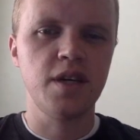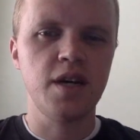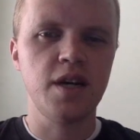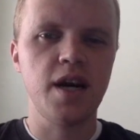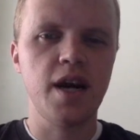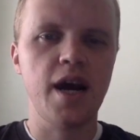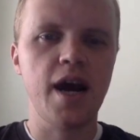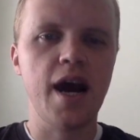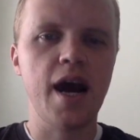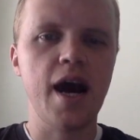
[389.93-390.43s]

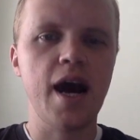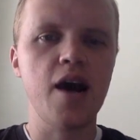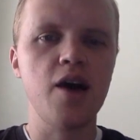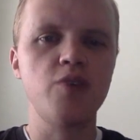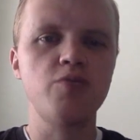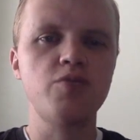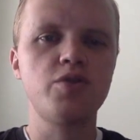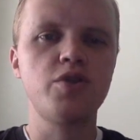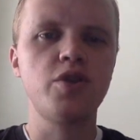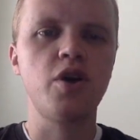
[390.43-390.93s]

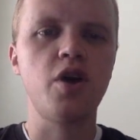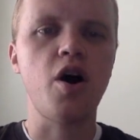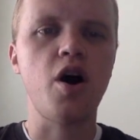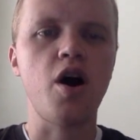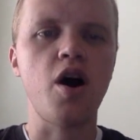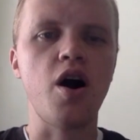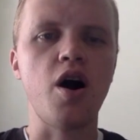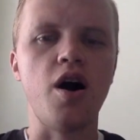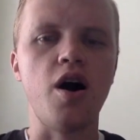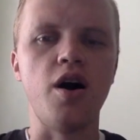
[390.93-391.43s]
How
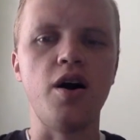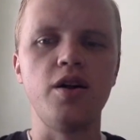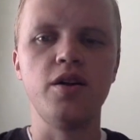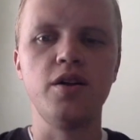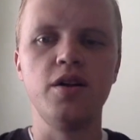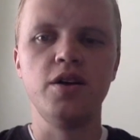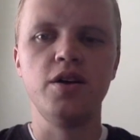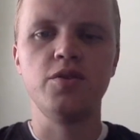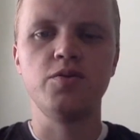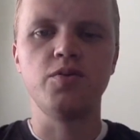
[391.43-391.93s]
tall
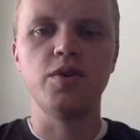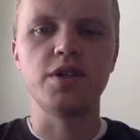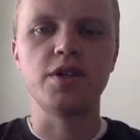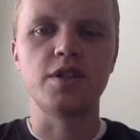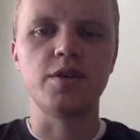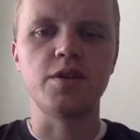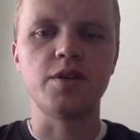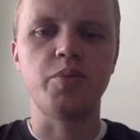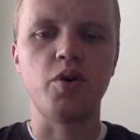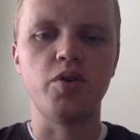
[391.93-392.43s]
was
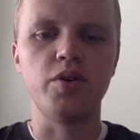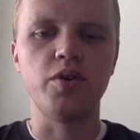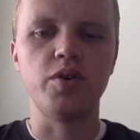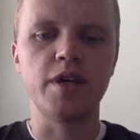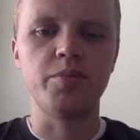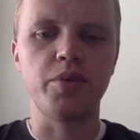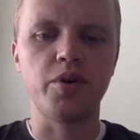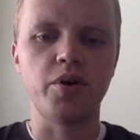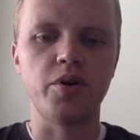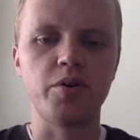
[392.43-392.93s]

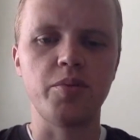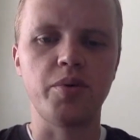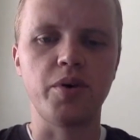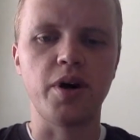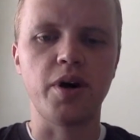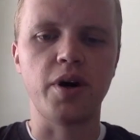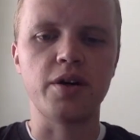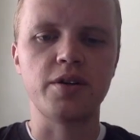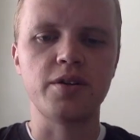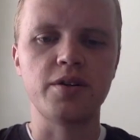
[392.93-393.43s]
Napoleon
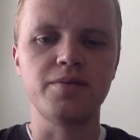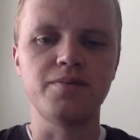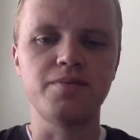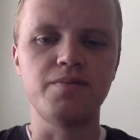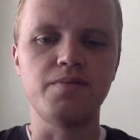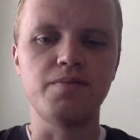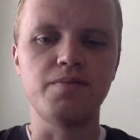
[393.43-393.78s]
Bonaparte?